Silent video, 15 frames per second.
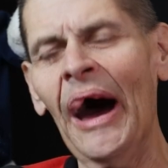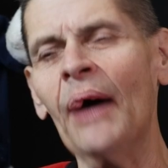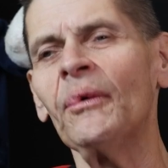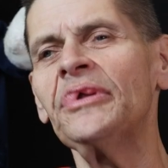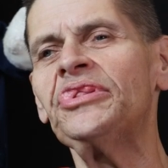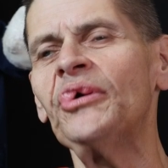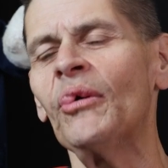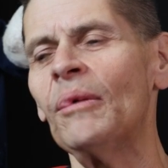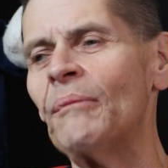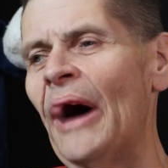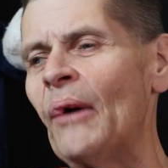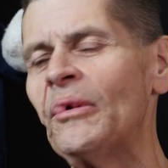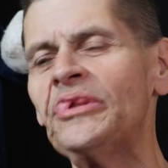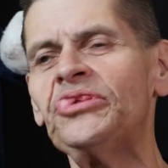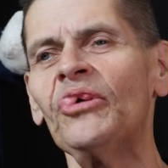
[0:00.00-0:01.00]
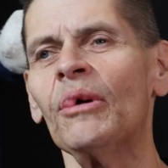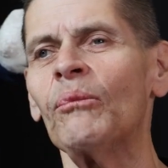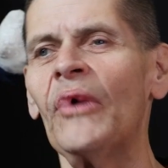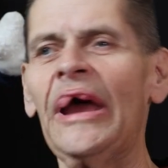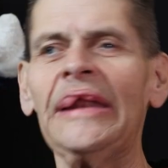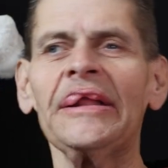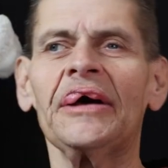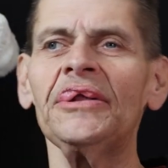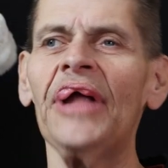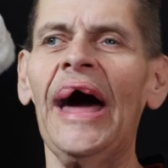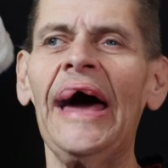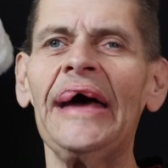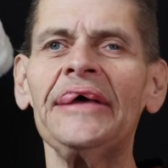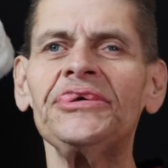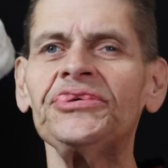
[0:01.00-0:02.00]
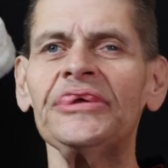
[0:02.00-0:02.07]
I would do them. I would do them right in class.